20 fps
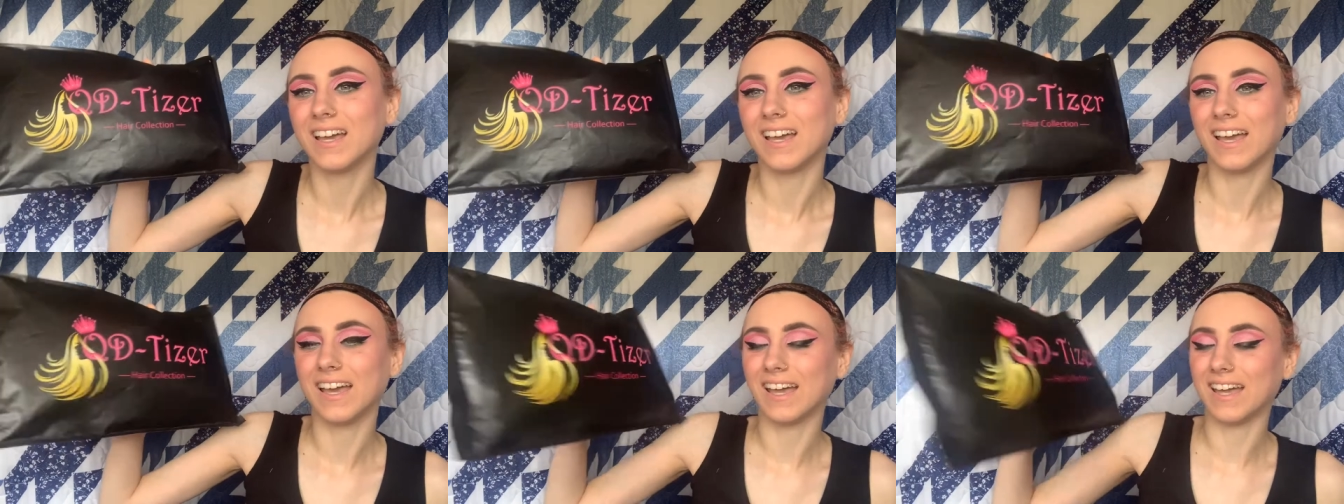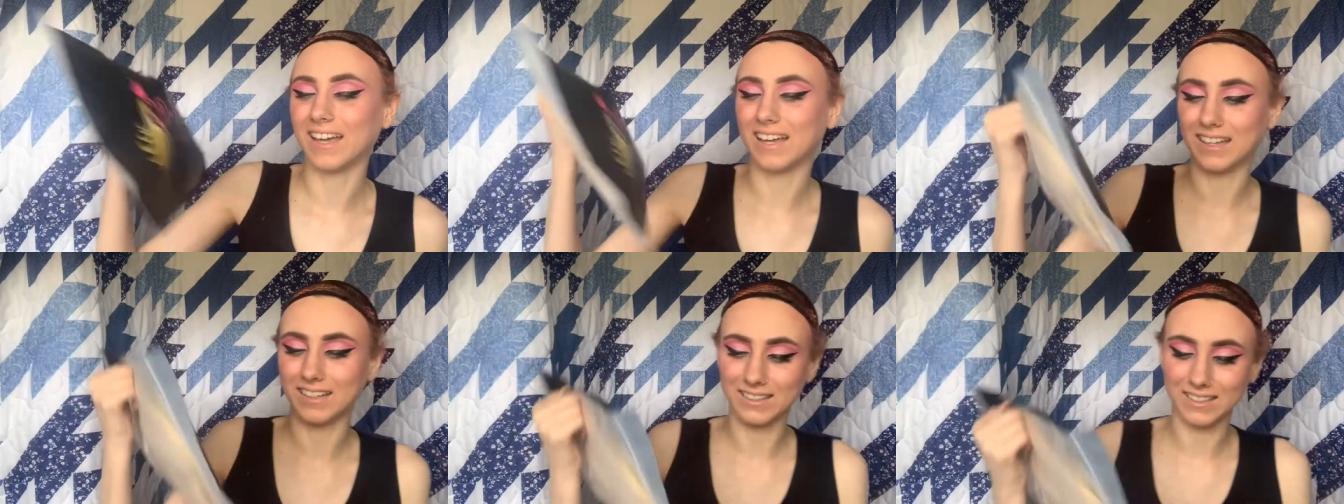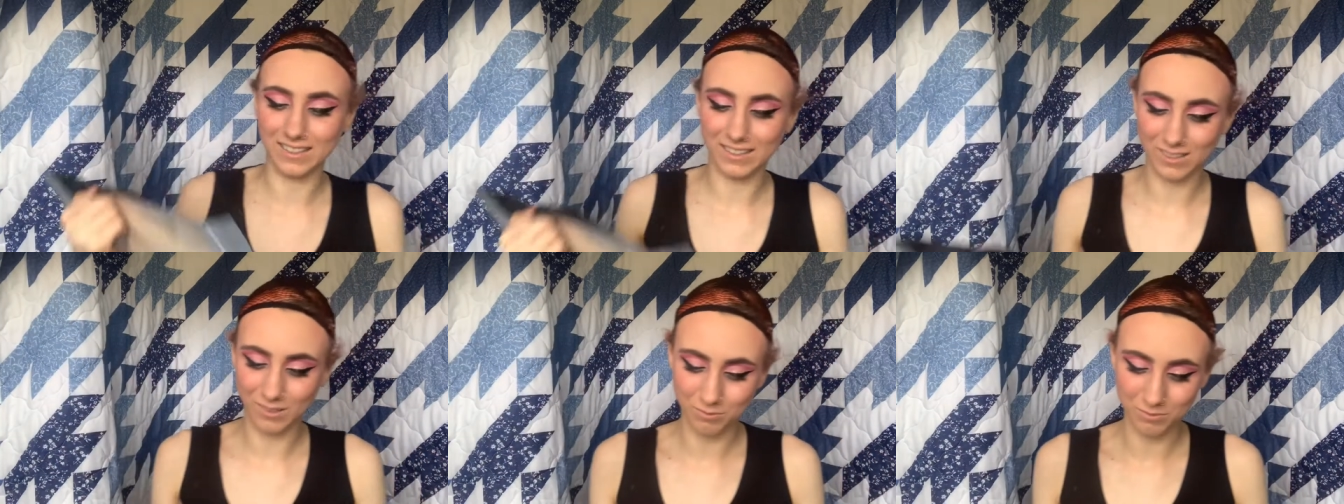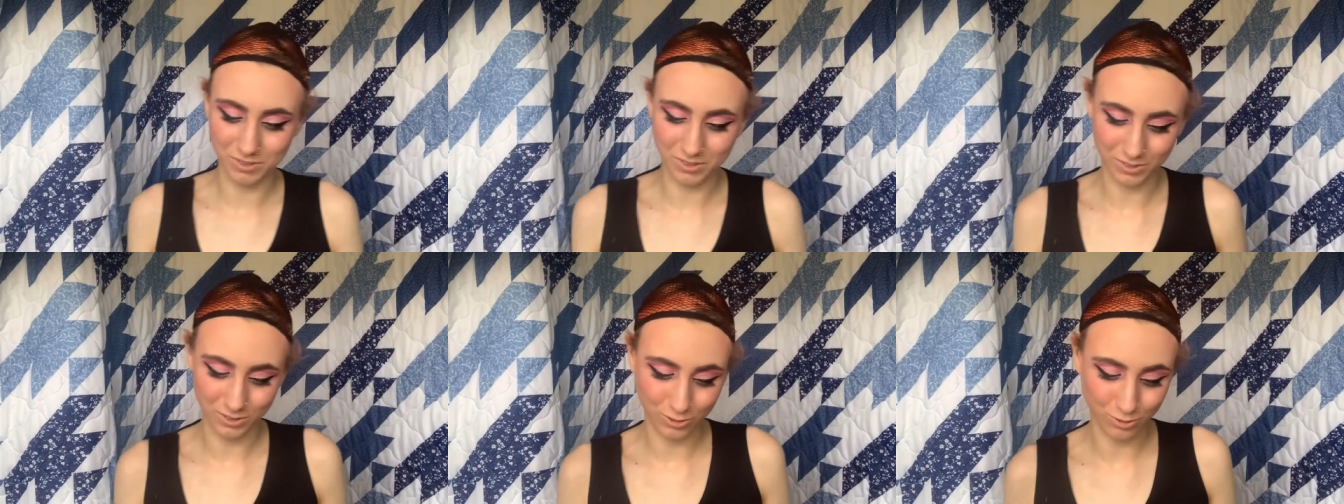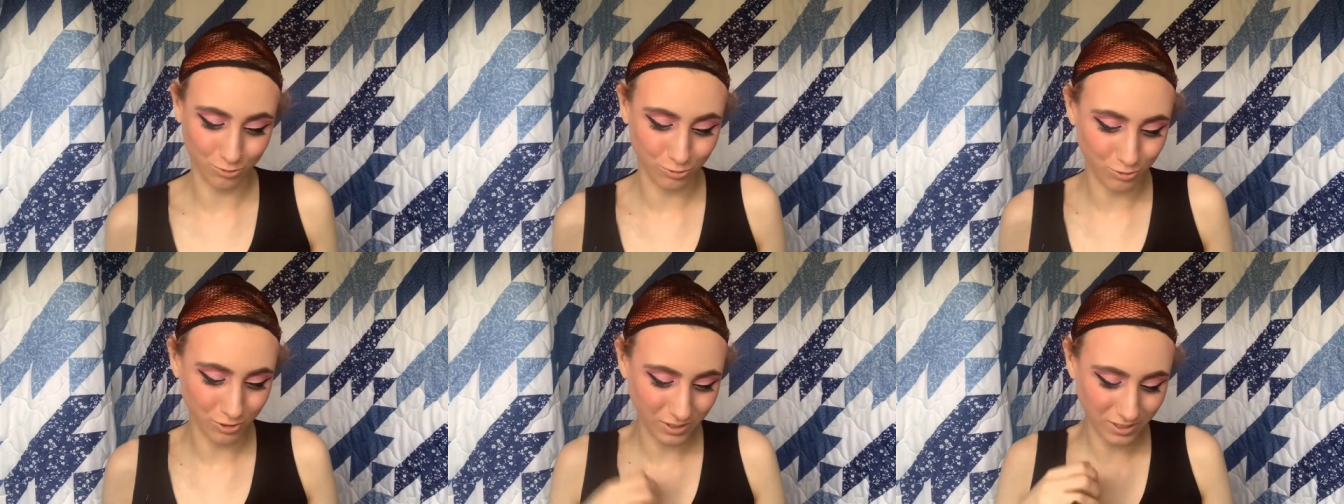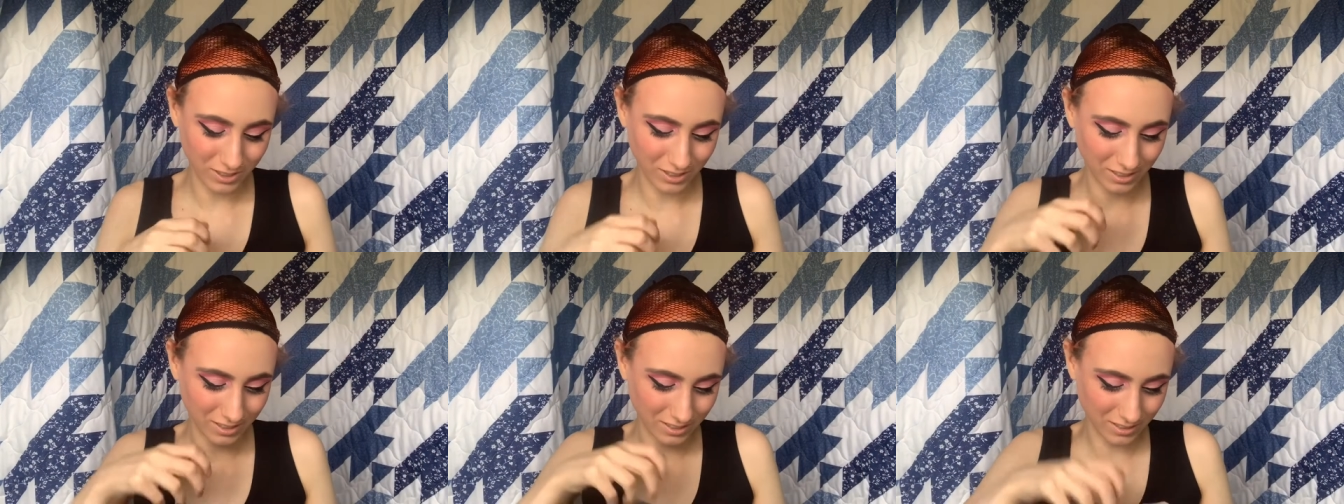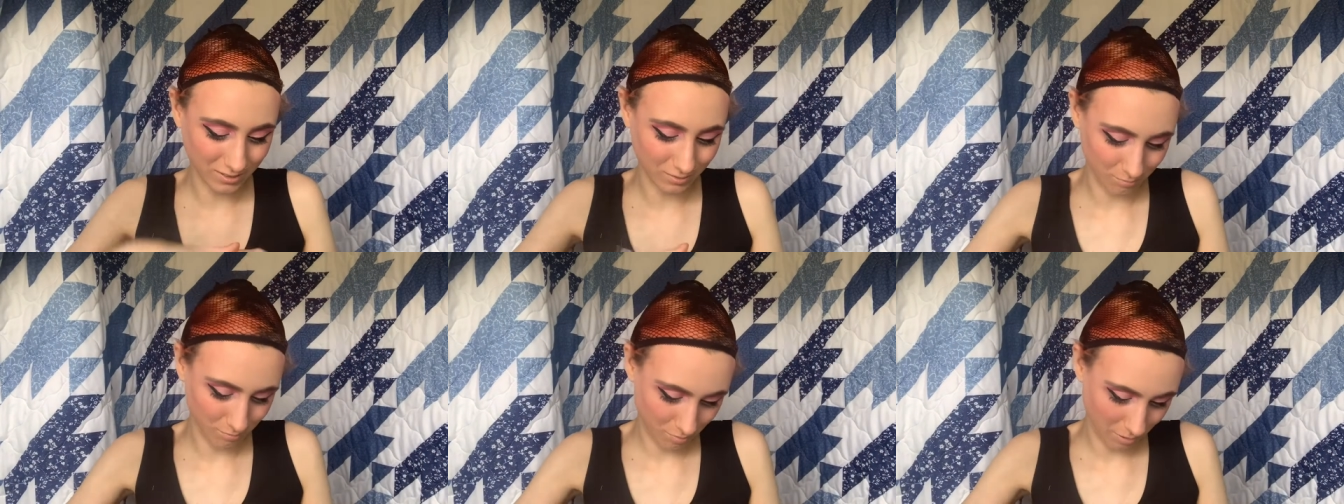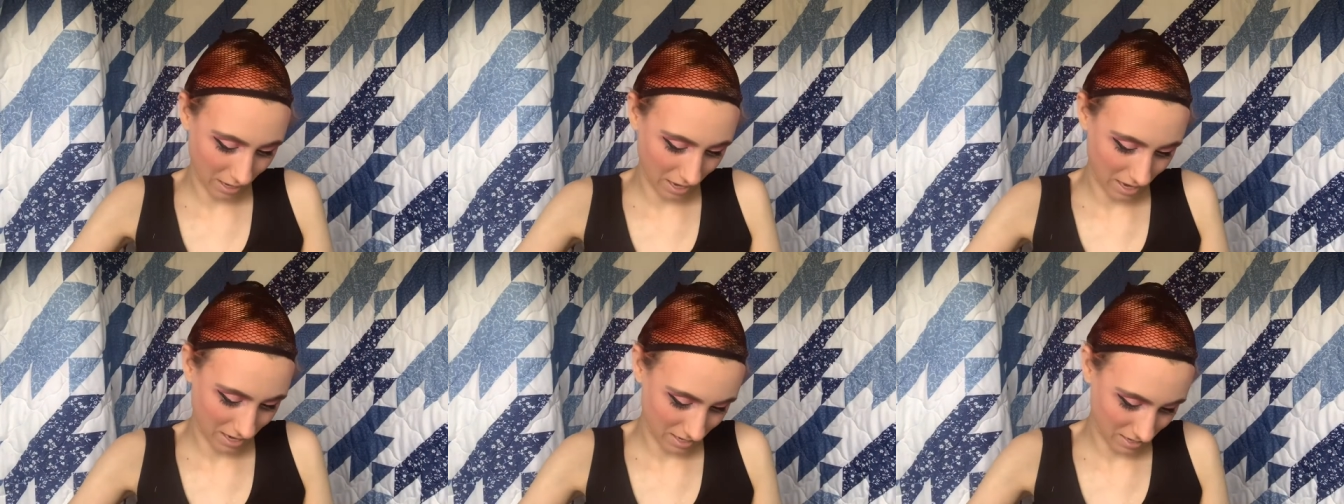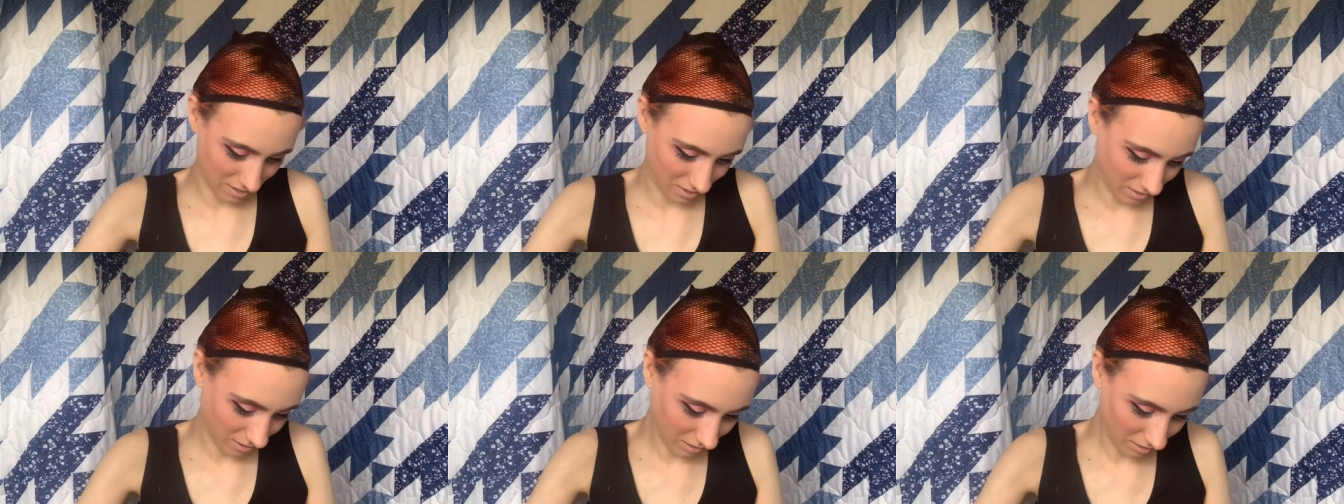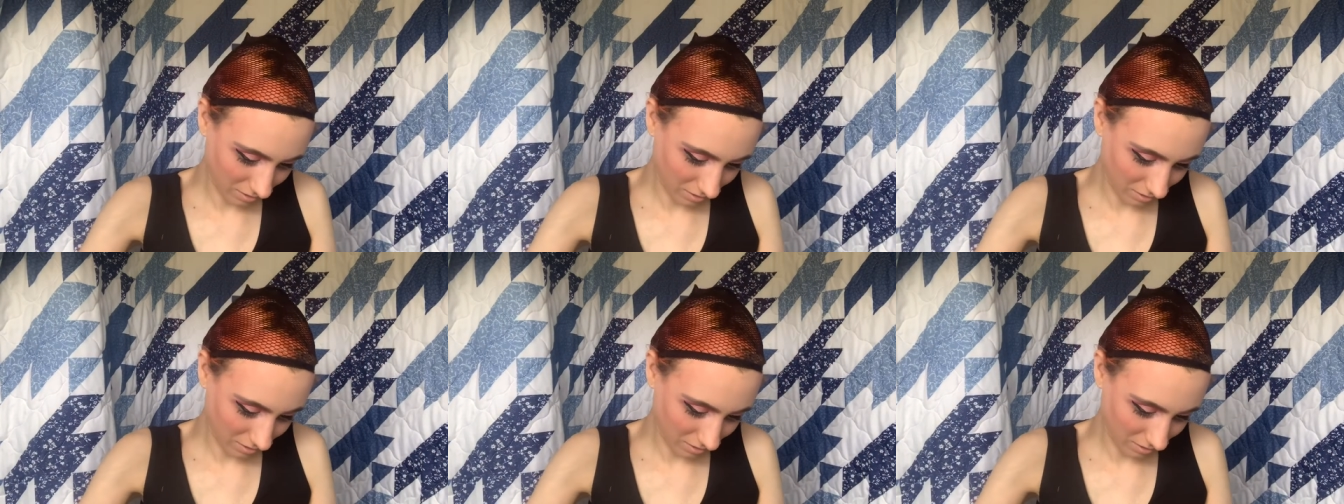And it comes in this really nice bag.